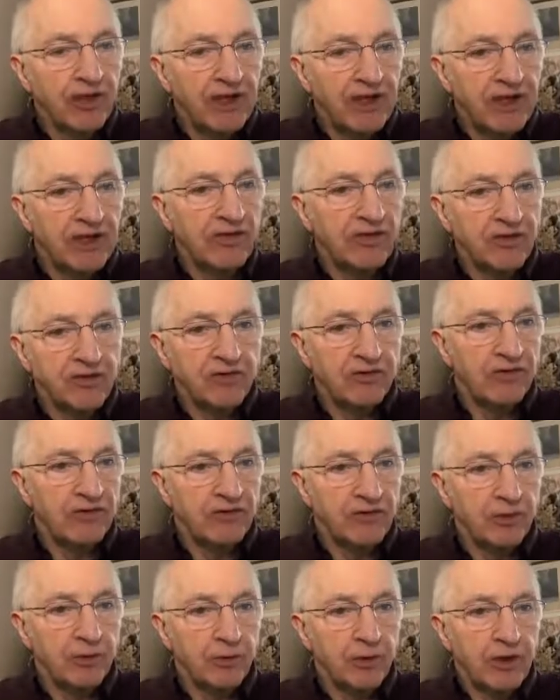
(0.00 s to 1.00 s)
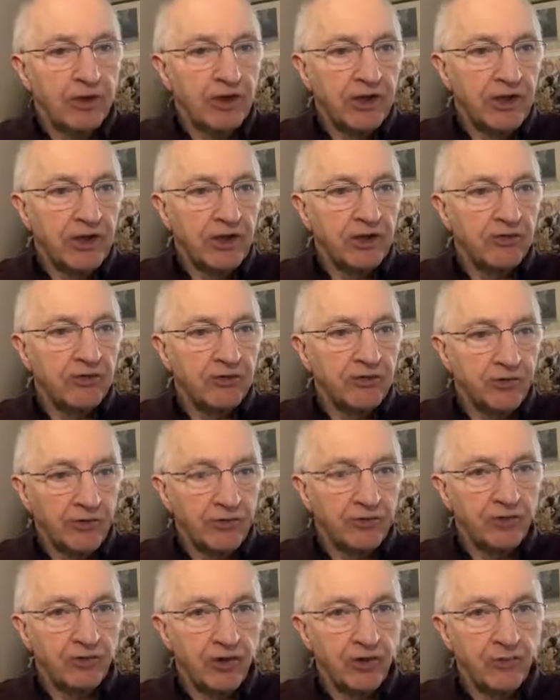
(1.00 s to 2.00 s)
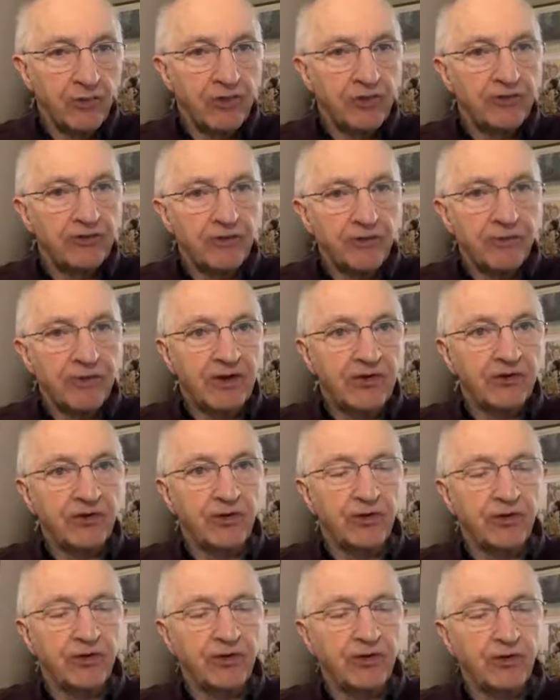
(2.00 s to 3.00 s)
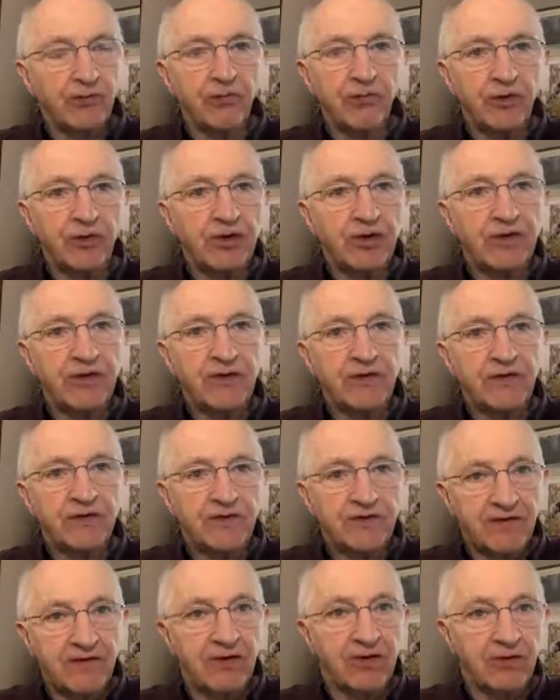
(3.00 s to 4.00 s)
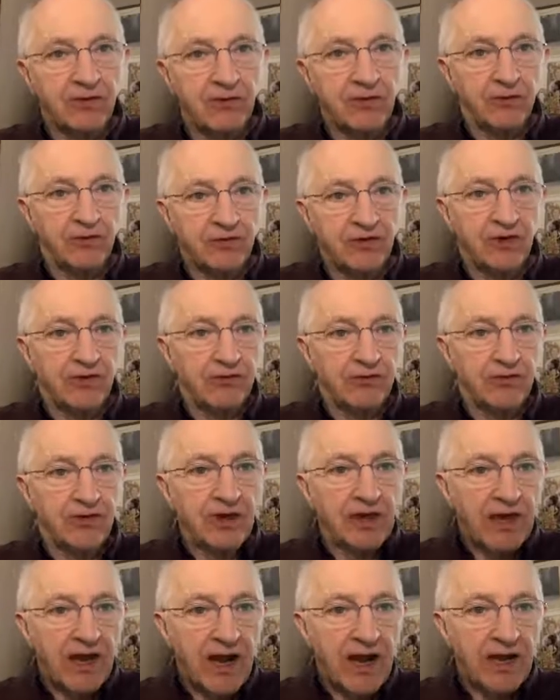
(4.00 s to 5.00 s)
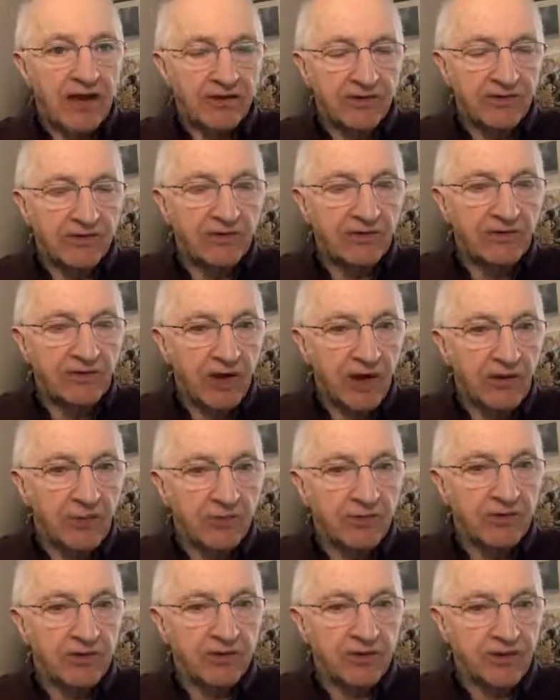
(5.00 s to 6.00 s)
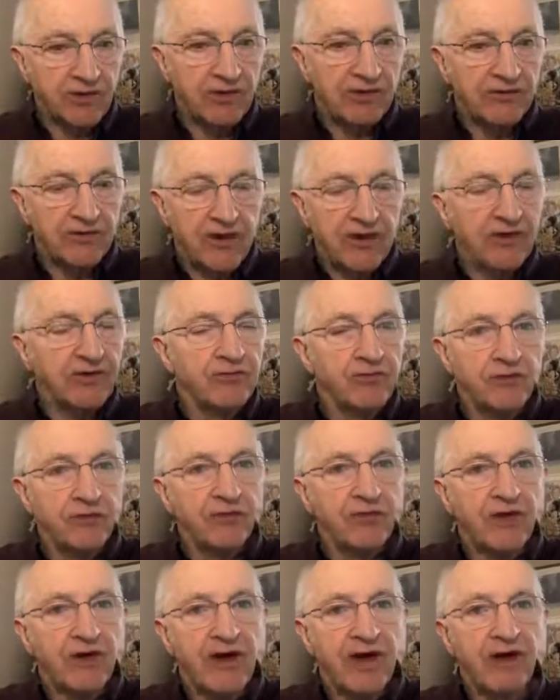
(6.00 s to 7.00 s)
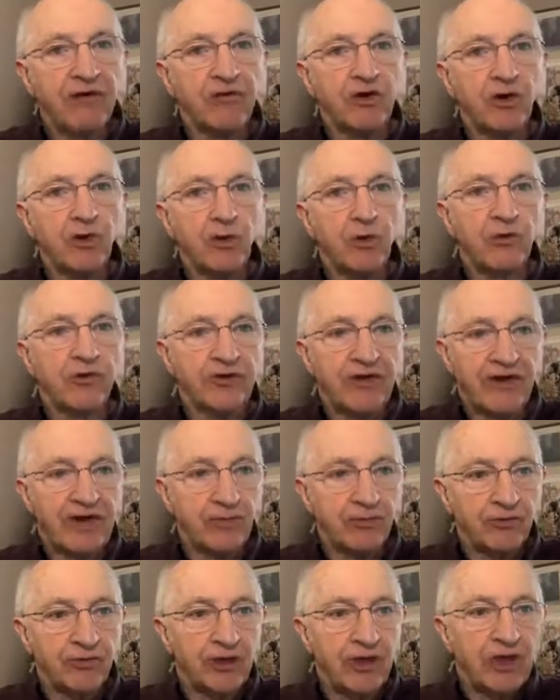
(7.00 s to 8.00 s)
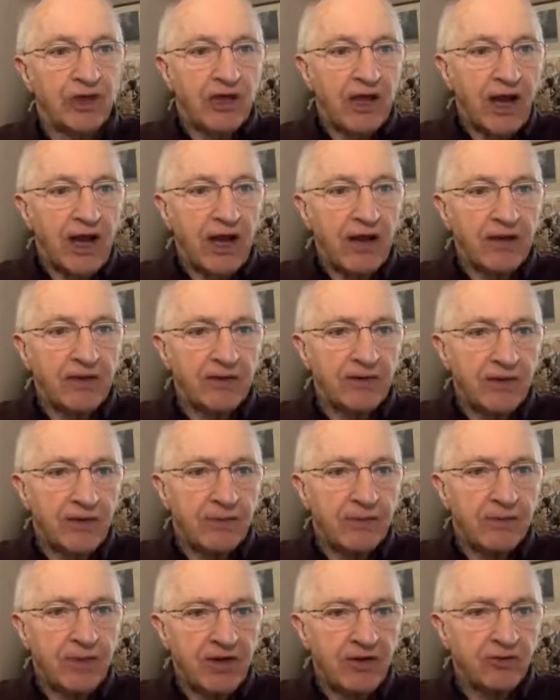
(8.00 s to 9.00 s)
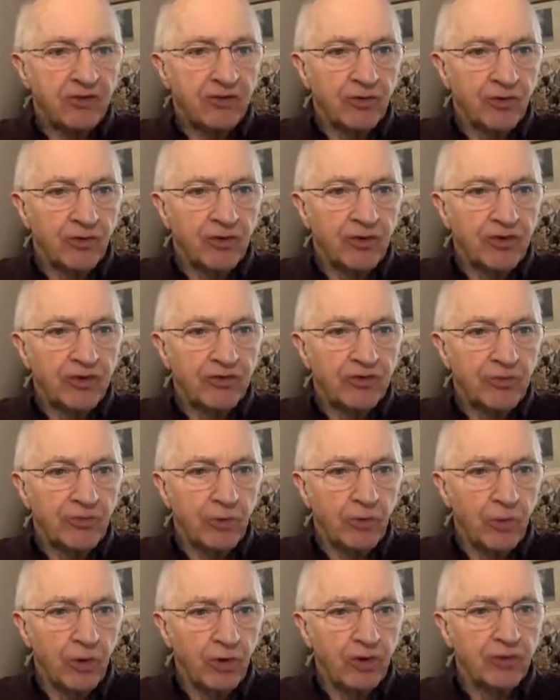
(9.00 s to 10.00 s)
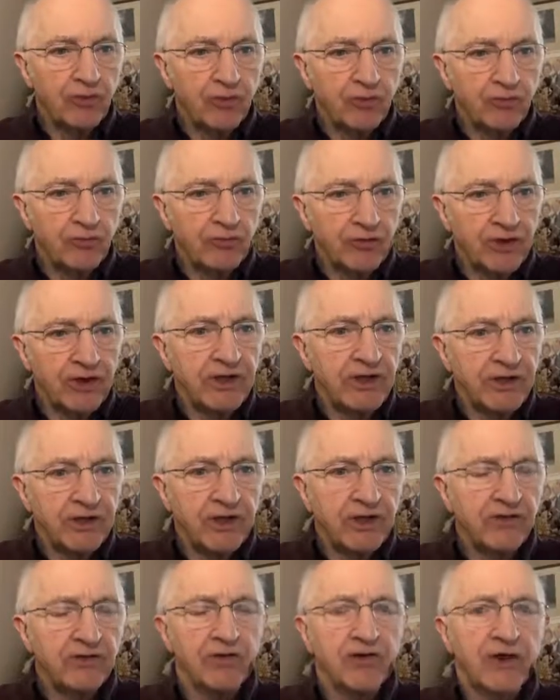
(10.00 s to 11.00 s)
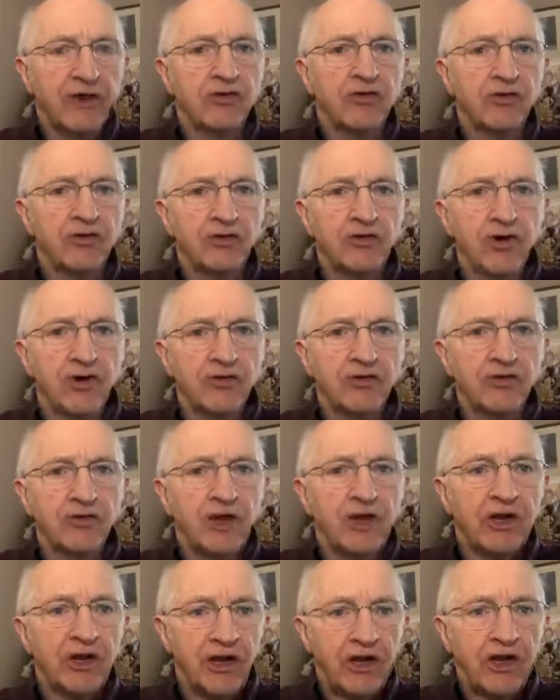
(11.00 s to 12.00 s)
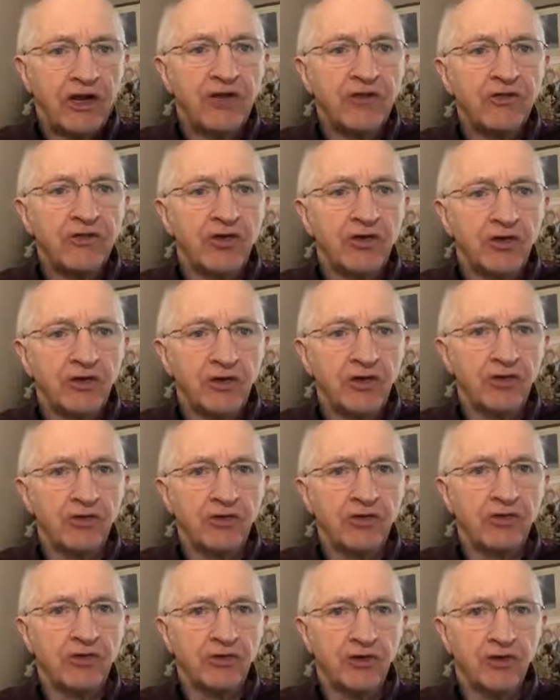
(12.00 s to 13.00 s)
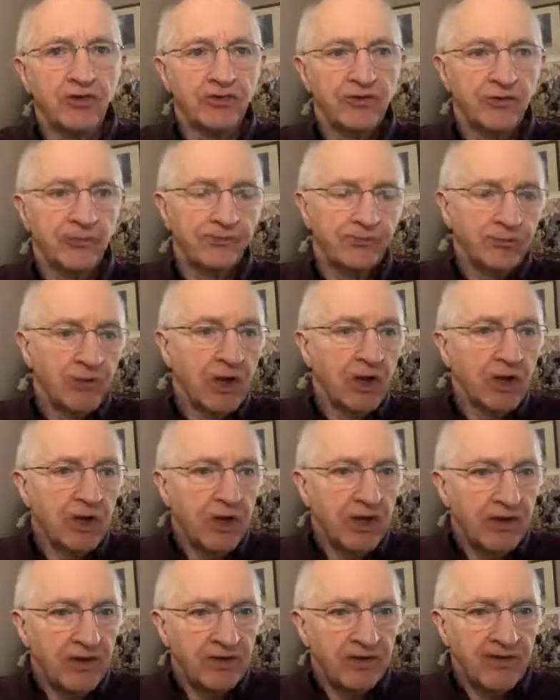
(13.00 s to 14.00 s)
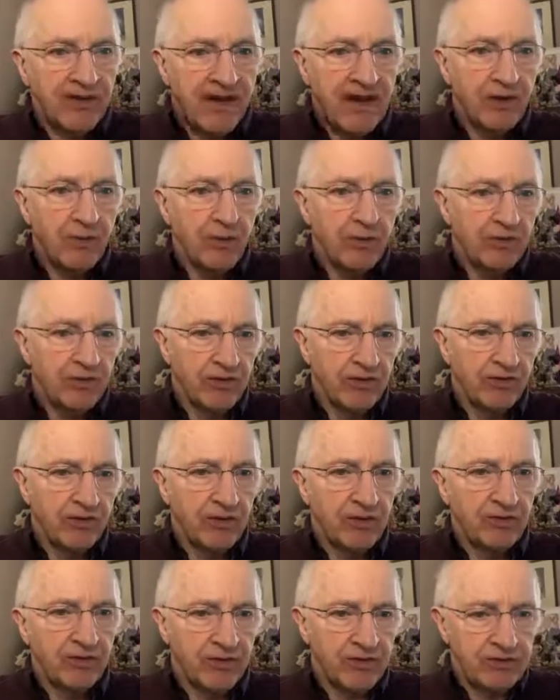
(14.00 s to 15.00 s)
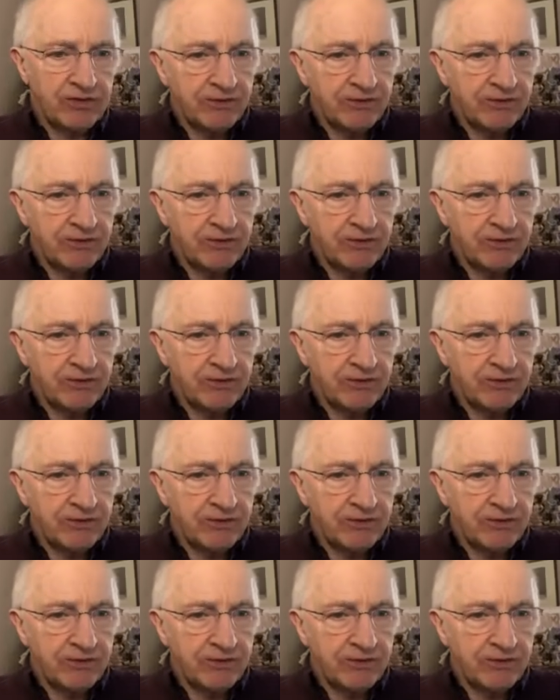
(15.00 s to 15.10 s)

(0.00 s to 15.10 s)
you're in the interview, it's your job to make sure that you really sell it yourself and don't leave any room for error or doubt, and make sure that what you really need to get across is got across. Now, the